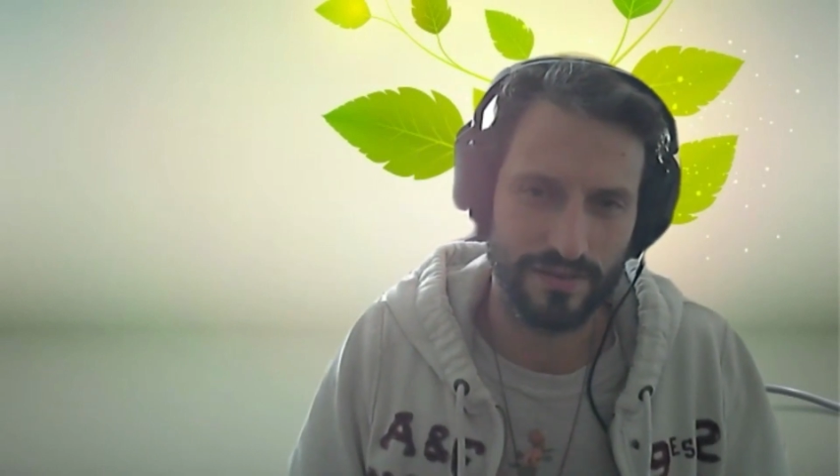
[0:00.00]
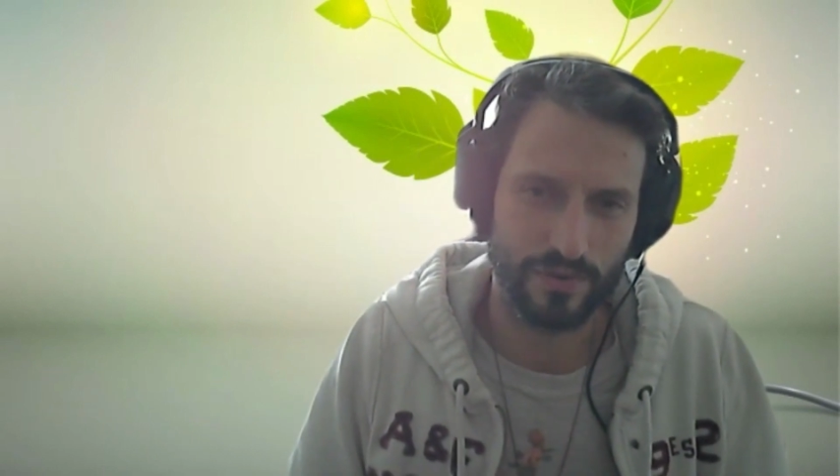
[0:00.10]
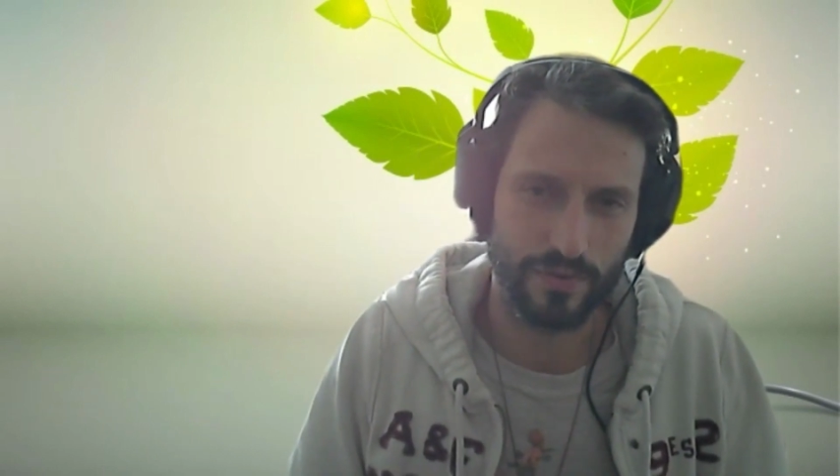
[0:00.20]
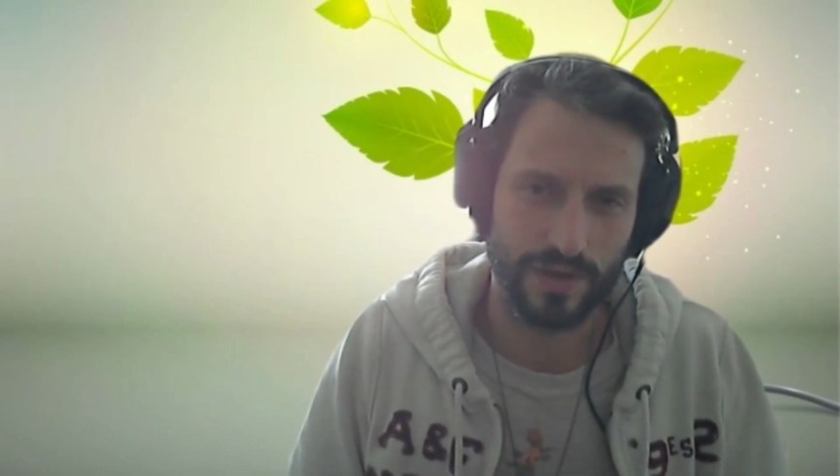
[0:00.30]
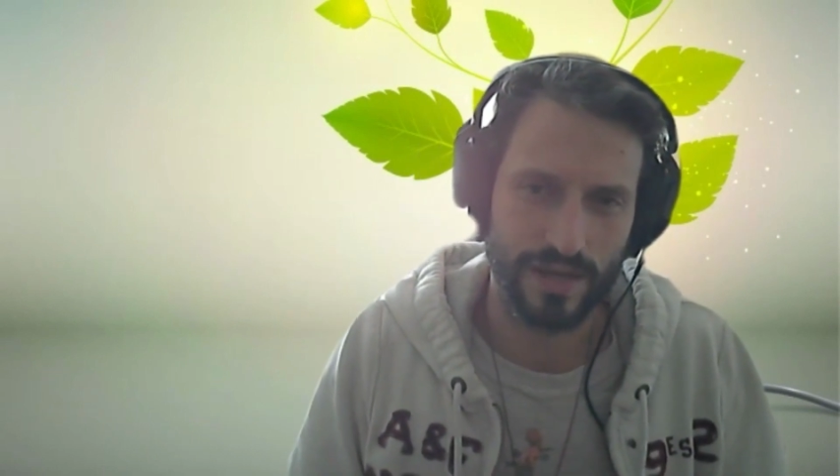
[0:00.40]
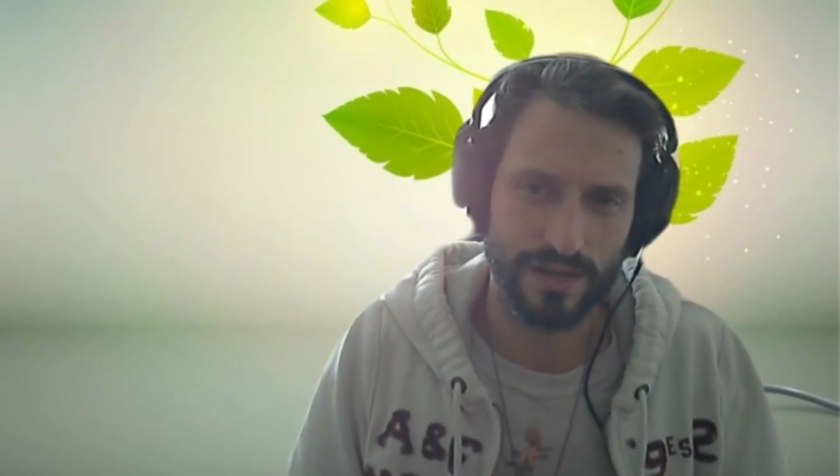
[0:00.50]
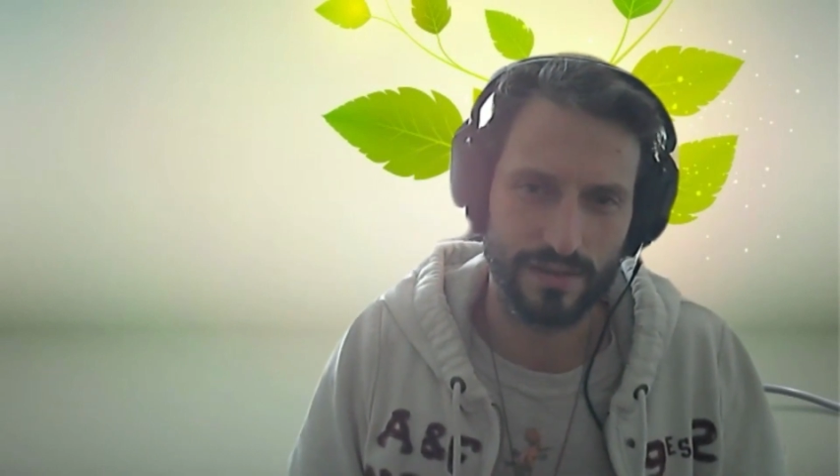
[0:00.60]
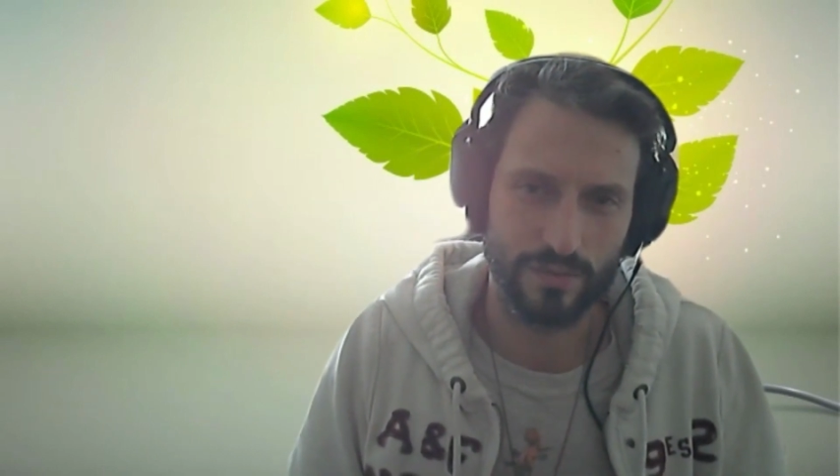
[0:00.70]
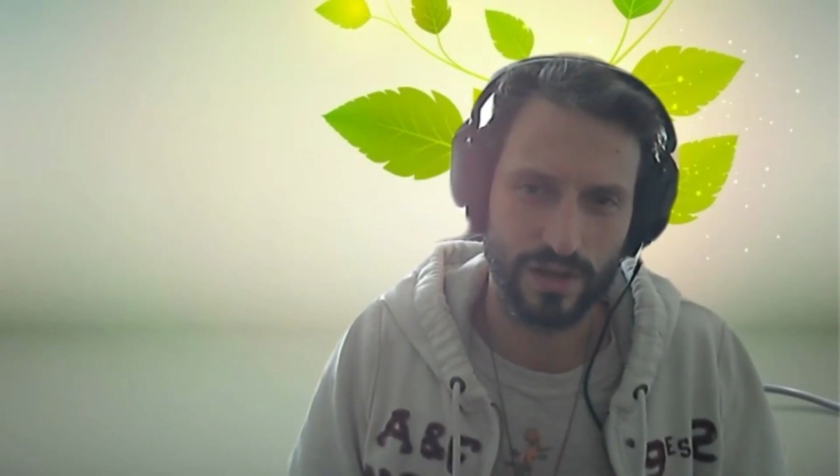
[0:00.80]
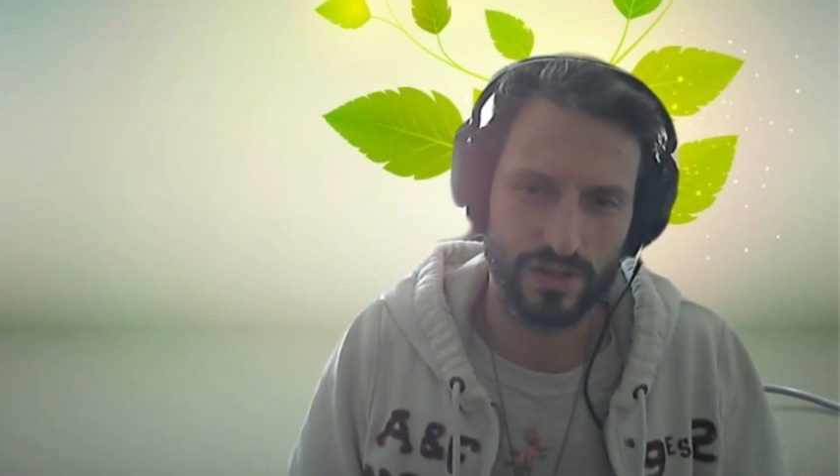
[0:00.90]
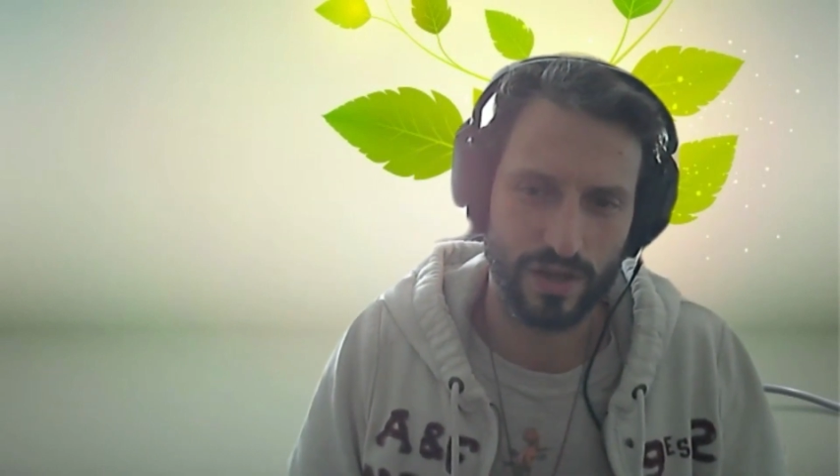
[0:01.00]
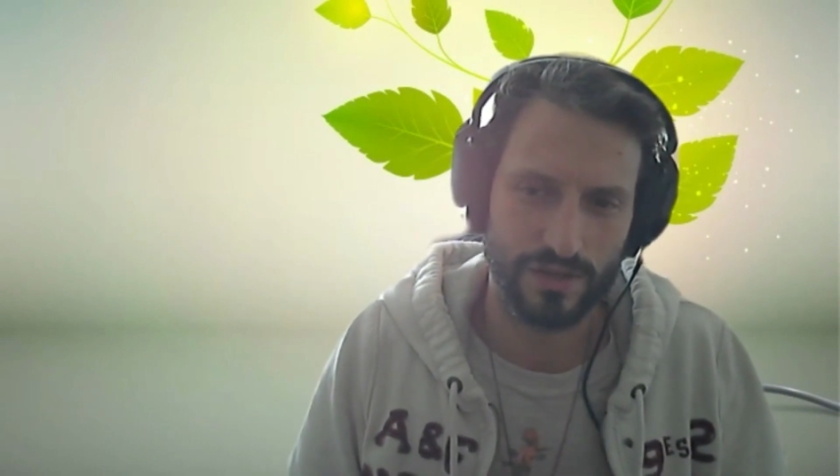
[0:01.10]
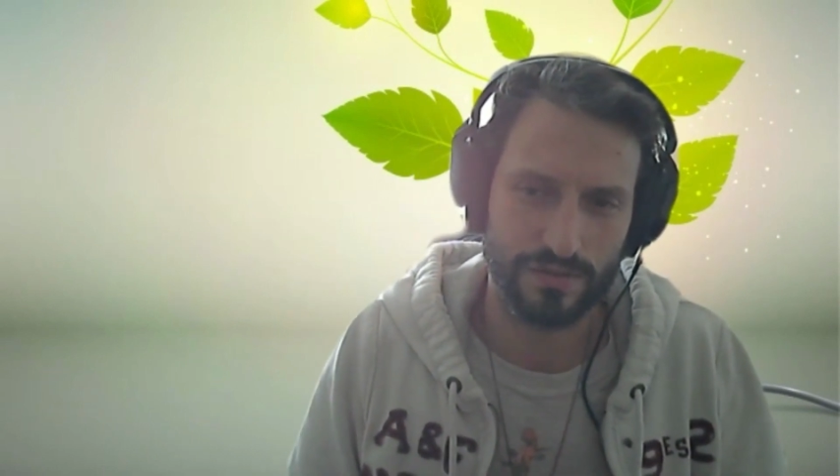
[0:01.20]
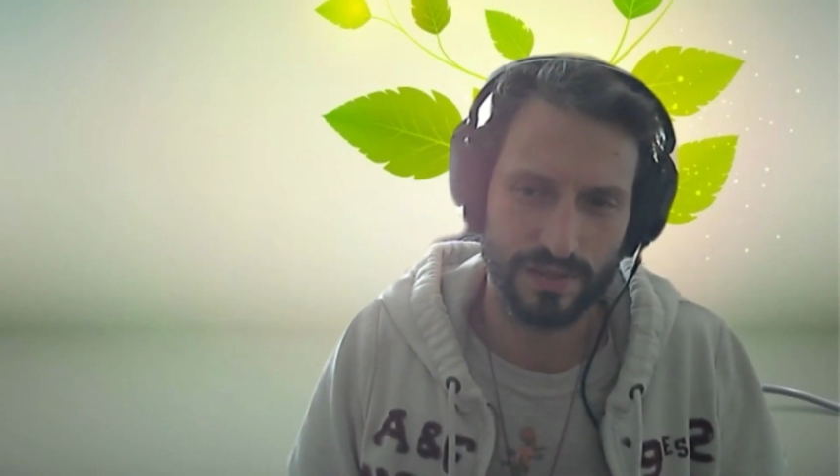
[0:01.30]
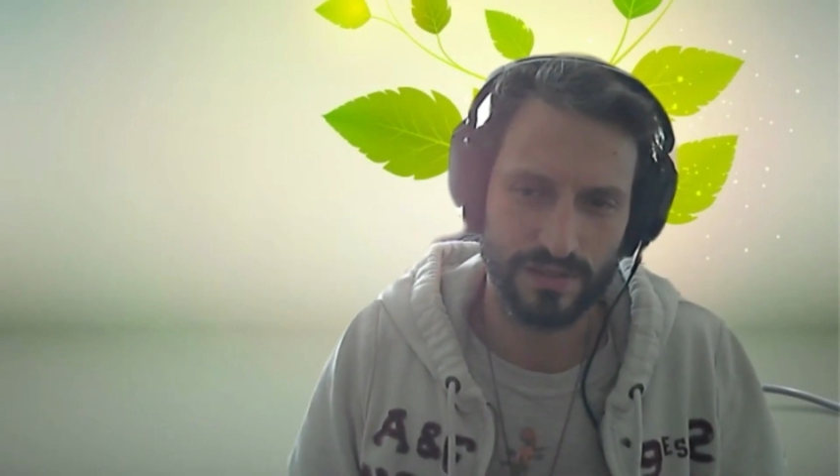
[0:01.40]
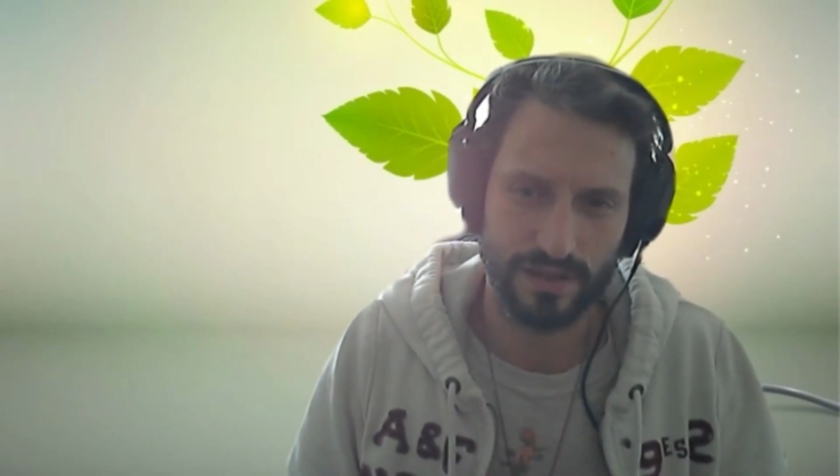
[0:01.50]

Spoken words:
that I've created where I try to